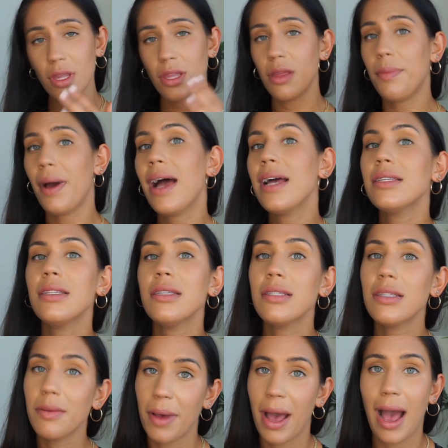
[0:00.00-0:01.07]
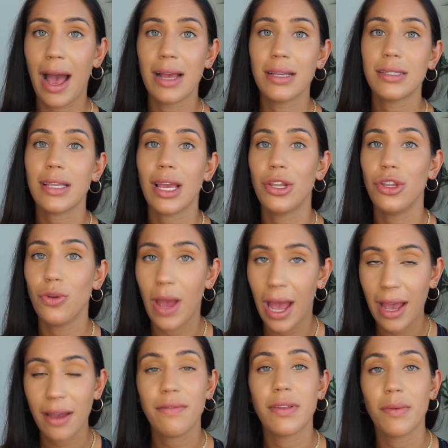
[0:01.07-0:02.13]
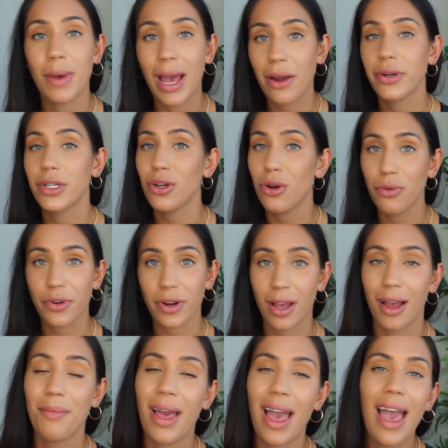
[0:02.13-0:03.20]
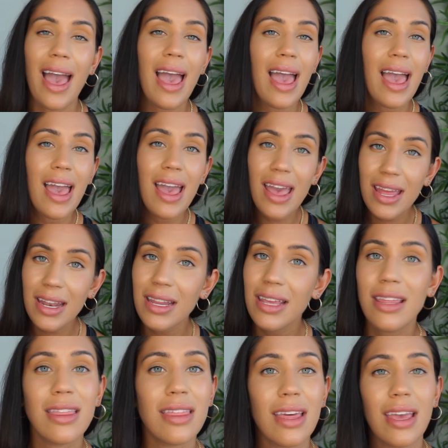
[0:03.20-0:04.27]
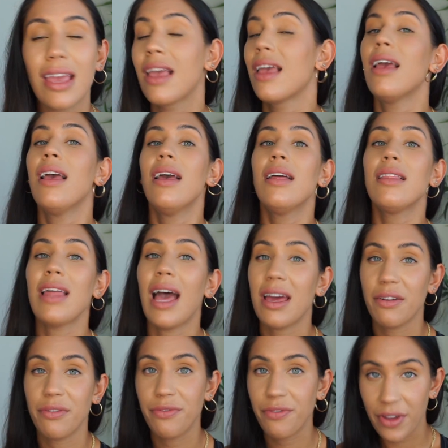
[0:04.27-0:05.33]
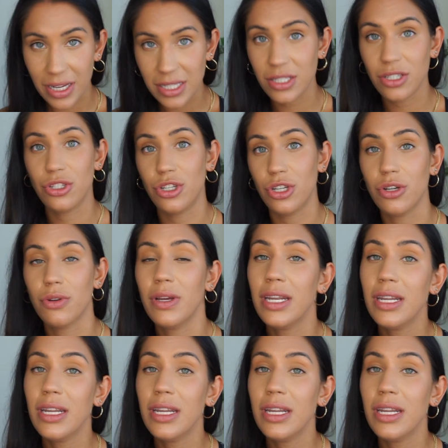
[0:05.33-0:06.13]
And the past is the past, and you have the power to overcome anything that had affected you in